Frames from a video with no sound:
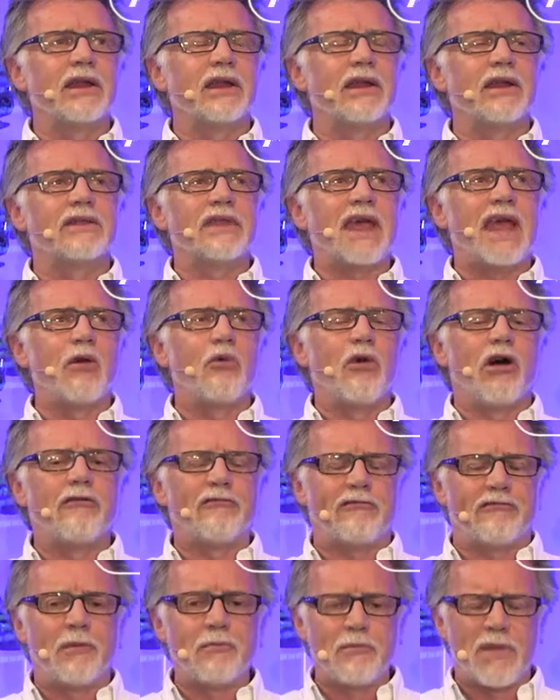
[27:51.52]
that they were
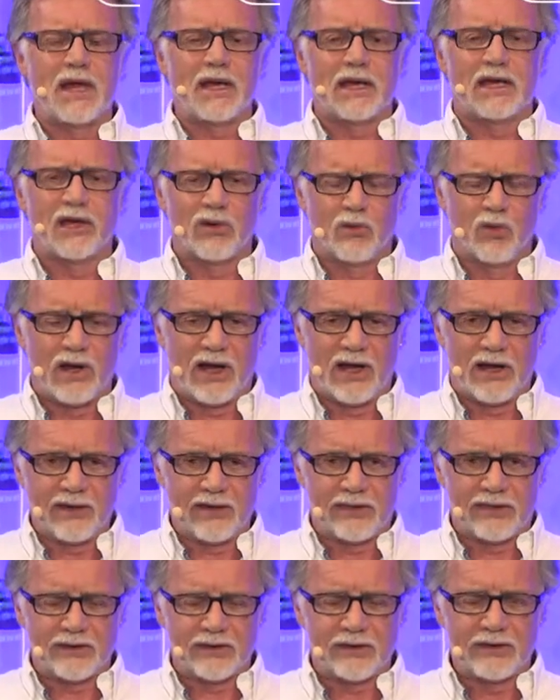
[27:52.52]
familiar
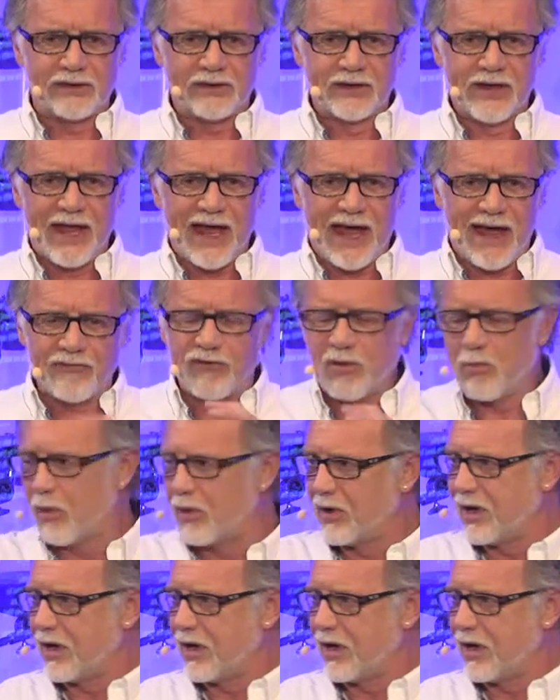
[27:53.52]
with. Everybody